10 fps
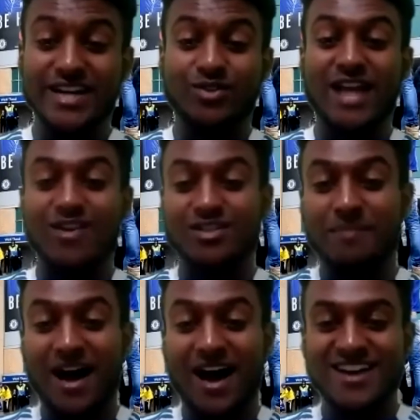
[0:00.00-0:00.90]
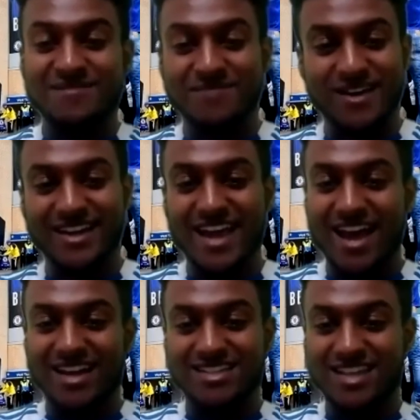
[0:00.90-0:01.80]
down to Bayern, but yeah,
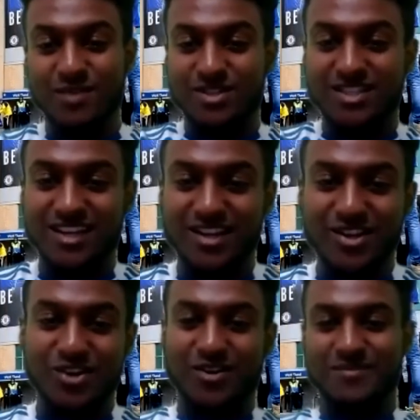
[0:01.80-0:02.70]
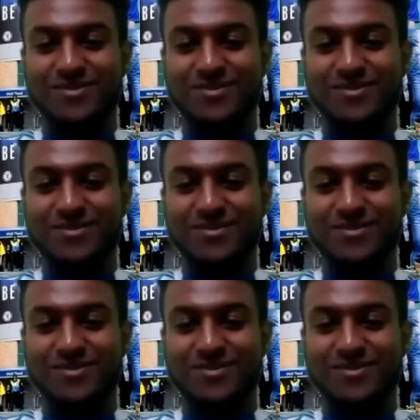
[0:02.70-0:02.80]
let's say we're still in Europe.